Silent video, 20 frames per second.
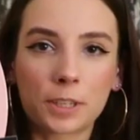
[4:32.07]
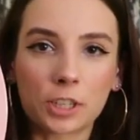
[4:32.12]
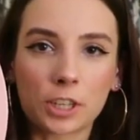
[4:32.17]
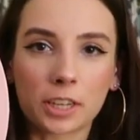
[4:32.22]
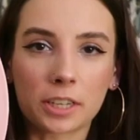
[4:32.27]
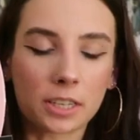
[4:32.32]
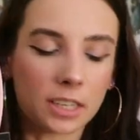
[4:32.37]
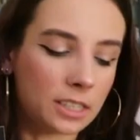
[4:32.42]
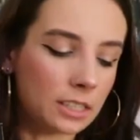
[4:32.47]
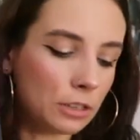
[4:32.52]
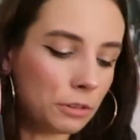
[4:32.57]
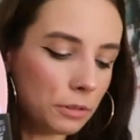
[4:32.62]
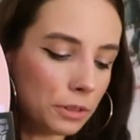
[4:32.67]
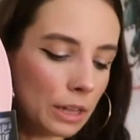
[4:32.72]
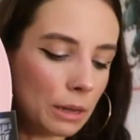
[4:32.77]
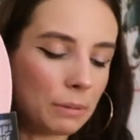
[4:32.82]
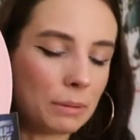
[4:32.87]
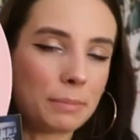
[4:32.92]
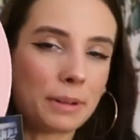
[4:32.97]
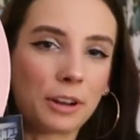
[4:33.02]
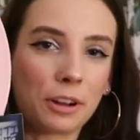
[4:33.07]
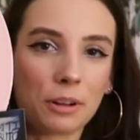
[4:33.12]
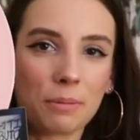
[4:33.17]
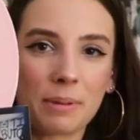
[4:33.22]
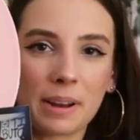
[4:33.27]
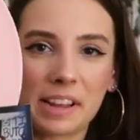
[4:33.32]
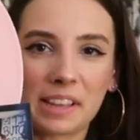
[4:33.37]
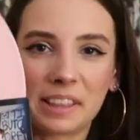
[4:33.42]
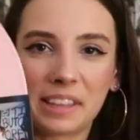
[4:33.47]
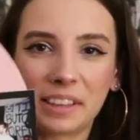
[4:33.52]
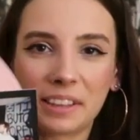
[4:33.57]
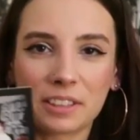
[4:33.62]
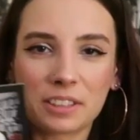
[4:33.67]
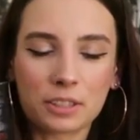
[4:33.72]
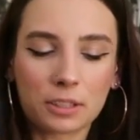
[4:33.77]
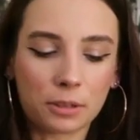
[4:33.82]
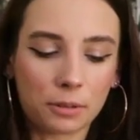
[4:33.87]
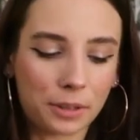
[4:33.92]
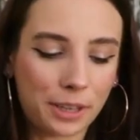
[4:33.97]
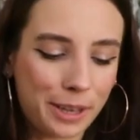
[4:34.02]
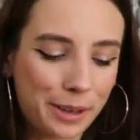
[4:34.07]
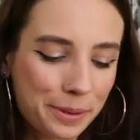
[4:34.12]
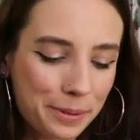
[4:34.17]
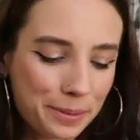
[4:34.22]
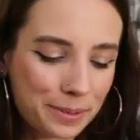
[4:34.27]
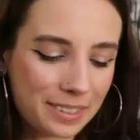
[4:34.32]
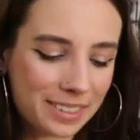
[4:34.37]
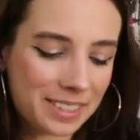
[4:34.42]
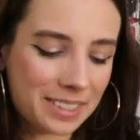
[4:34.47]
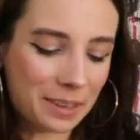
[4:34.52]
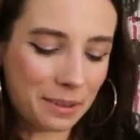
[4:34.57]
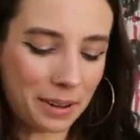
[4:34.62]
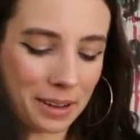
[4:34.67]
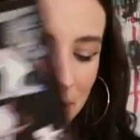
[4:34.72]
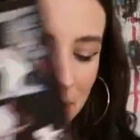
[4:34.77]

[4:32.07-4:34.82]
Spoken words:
which like doesn't go with the album at all, but I think it's so cute, so